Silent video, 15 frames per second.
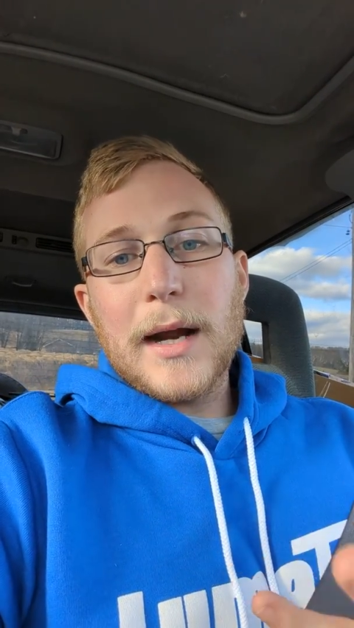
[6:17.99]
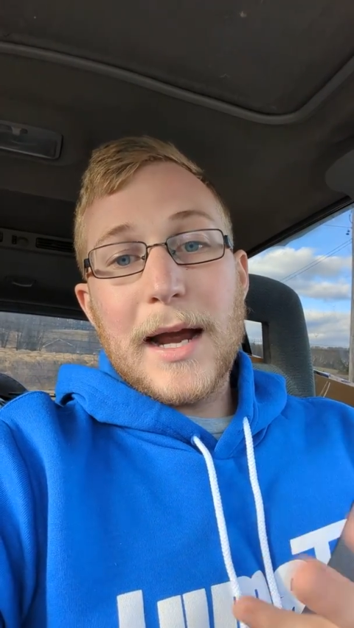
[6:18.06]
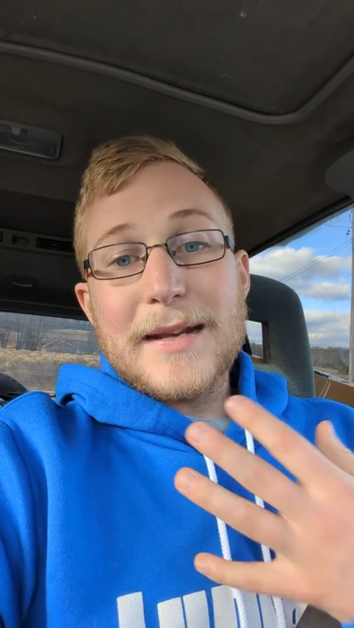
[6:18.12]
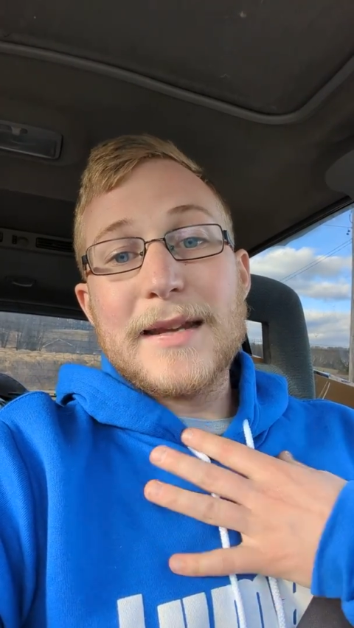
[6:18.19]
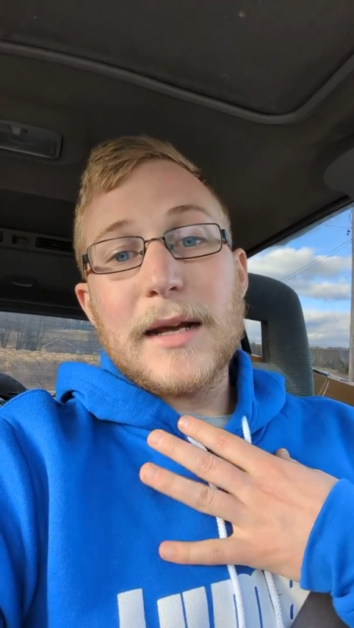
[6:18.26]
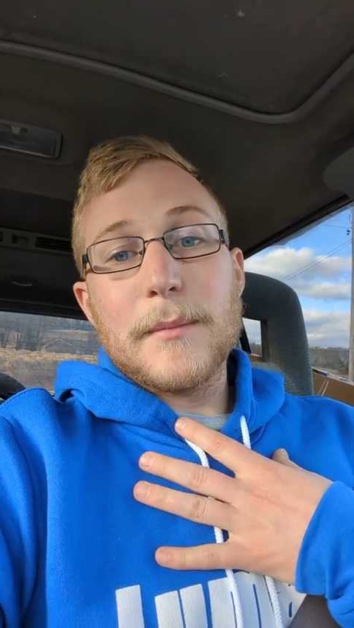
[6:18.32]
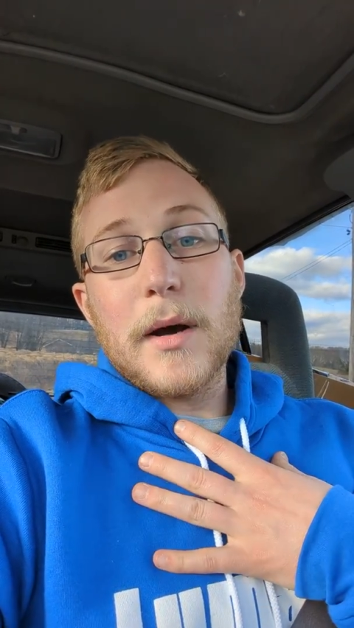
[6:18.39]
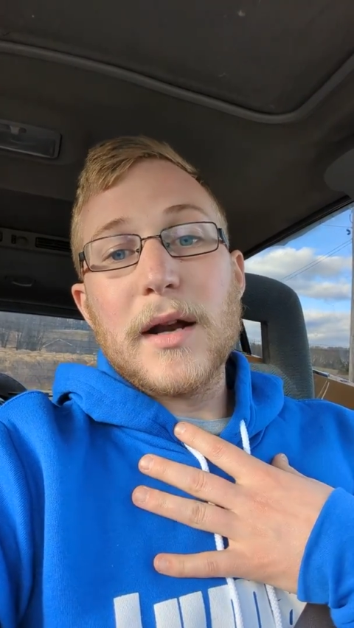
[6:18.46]
I
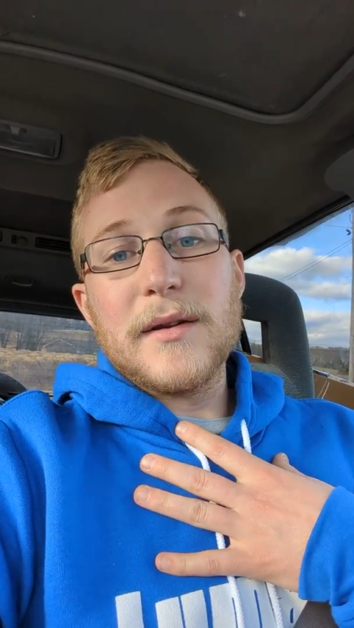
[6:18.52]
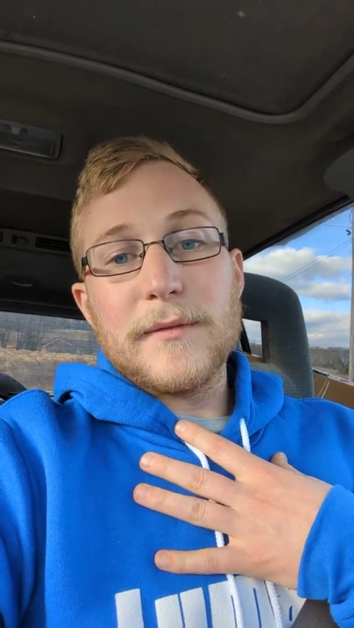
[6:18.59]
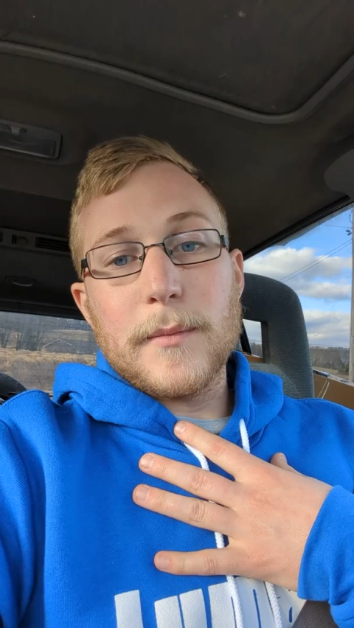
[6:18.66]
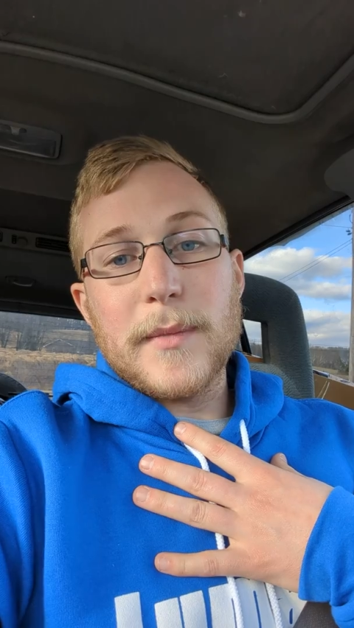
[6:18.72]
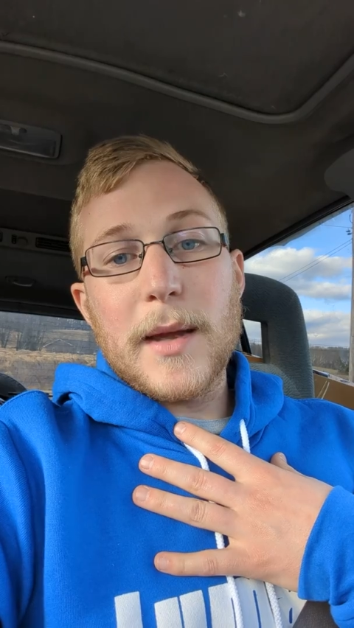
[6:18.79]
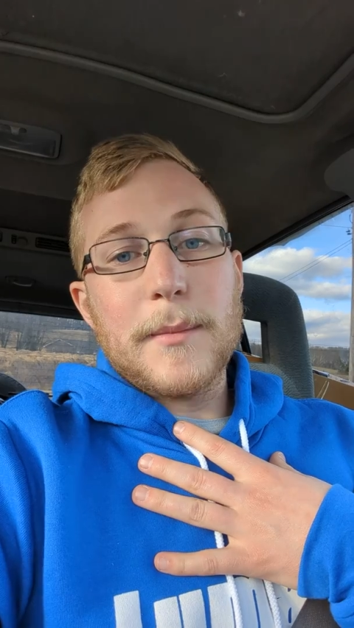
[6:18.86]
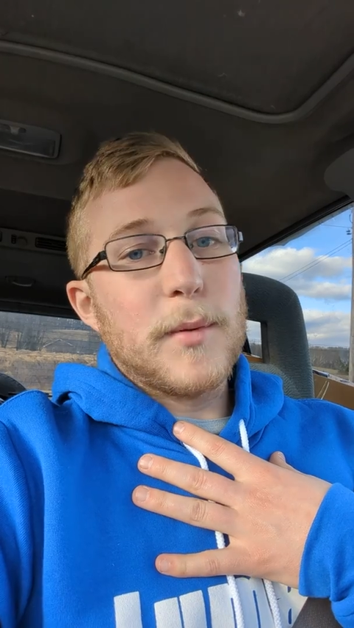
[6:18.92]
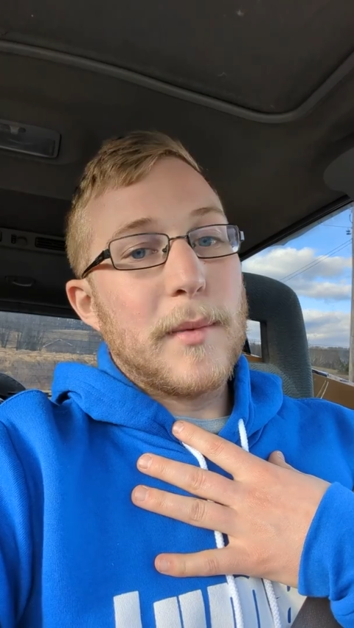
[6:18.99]
take money from
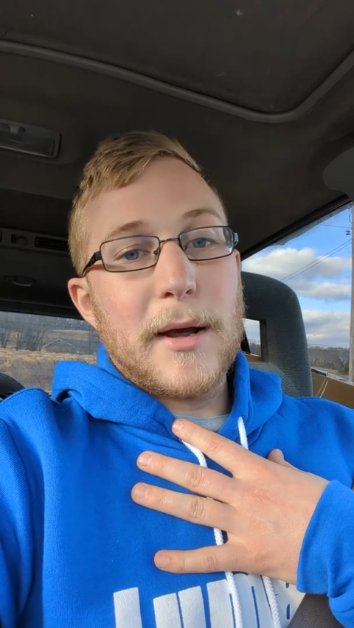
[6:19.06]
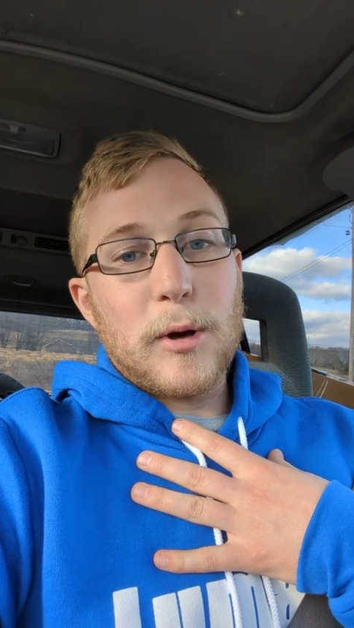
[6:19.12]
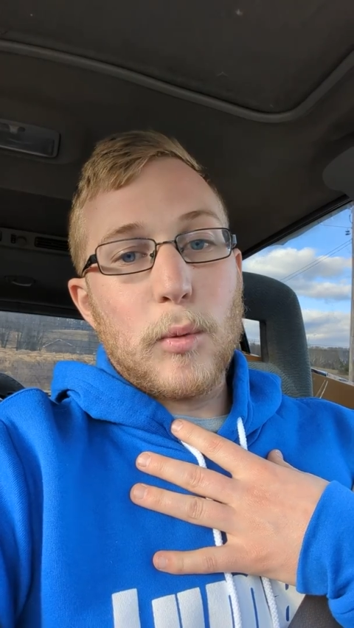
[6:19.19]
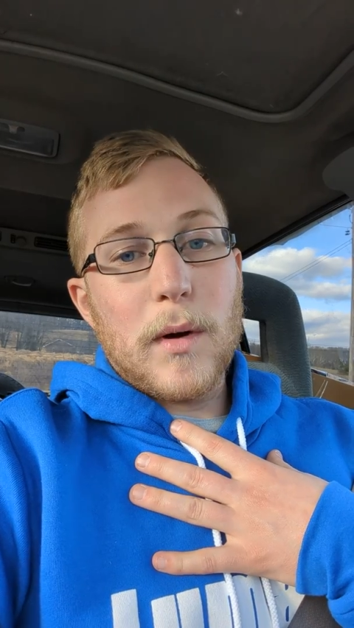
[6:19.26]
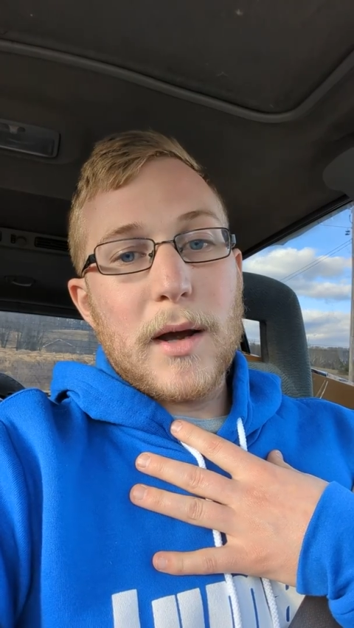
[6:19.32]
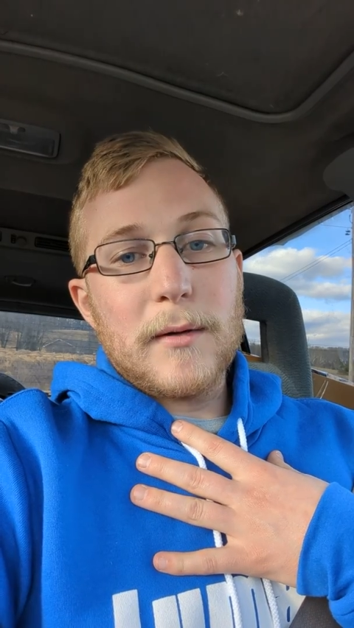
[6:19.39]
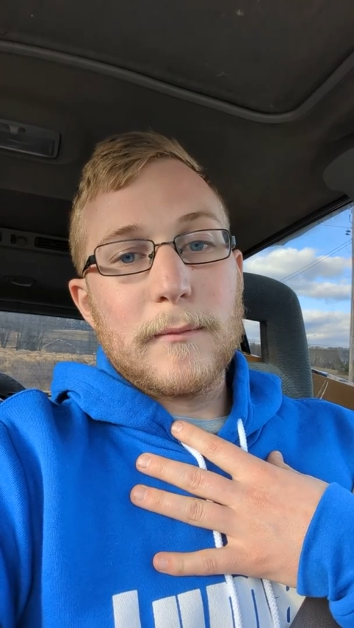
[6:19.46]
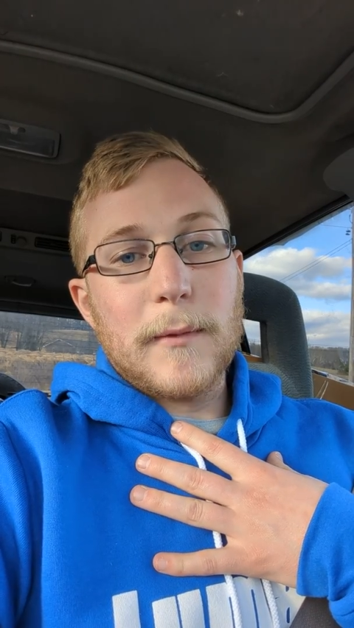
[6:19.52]
them no matter
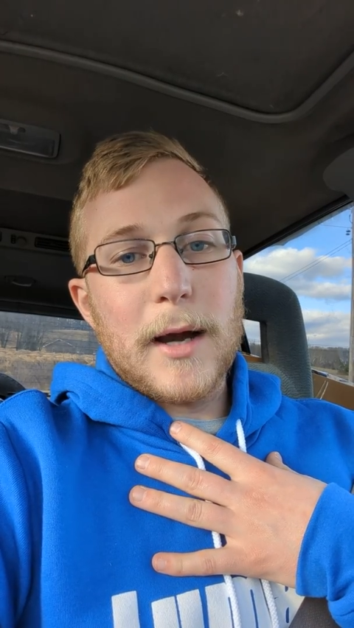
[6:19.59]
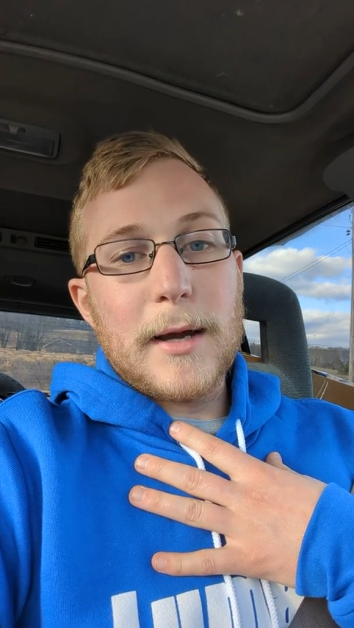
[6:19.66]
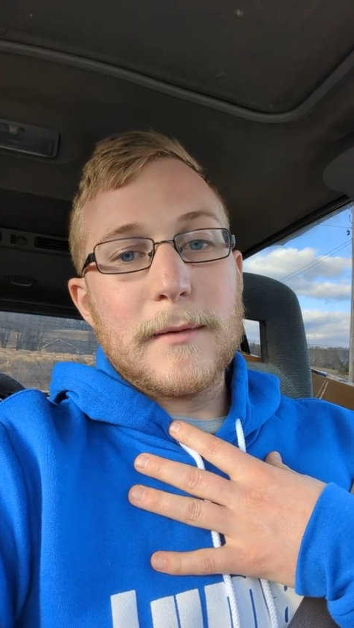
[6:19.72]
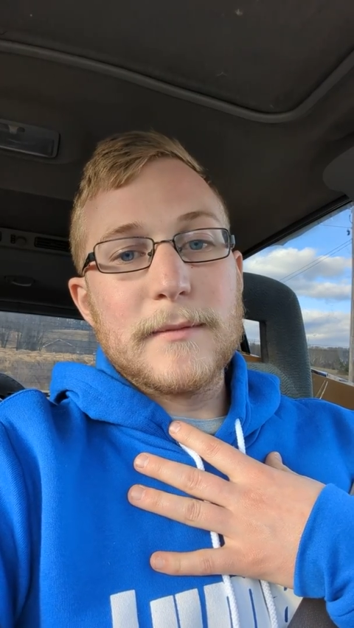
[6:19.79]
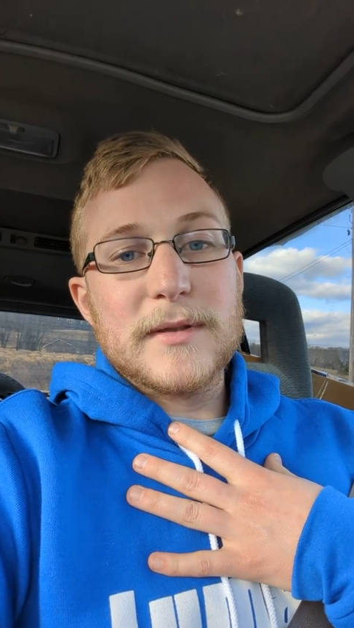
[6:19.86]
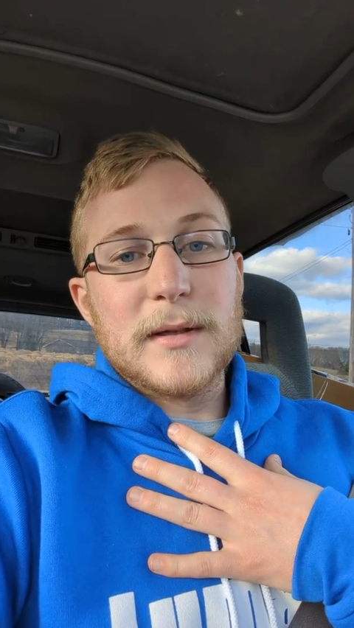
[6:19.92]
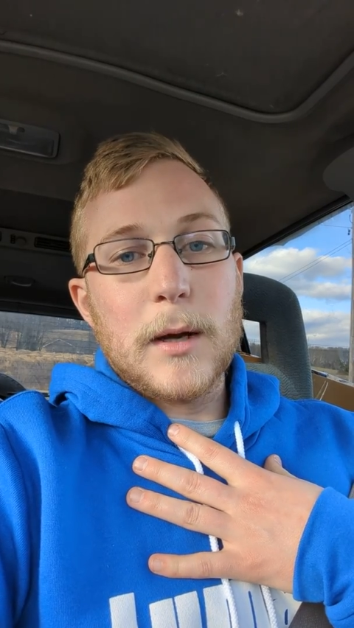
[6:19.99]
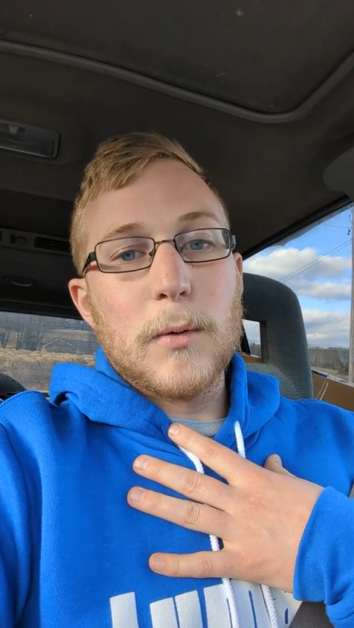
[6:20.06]
what, right?
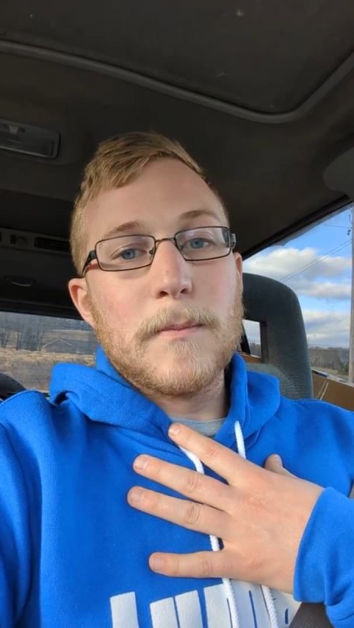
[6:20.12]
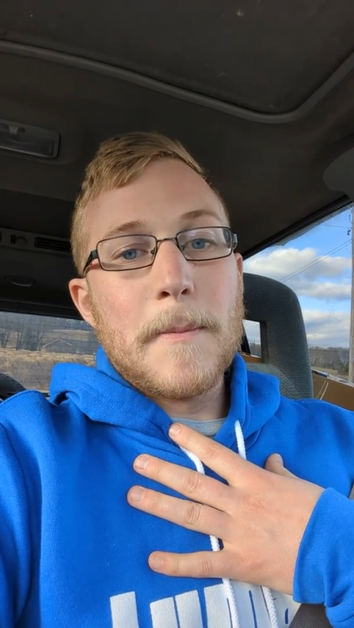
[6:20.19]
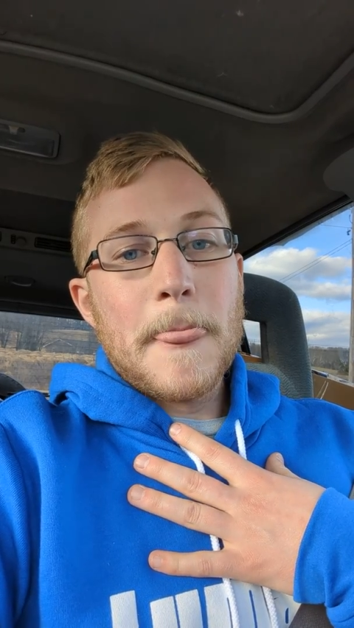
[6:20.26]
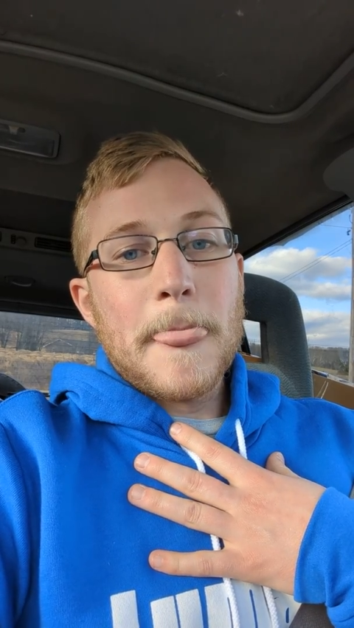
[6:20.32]
So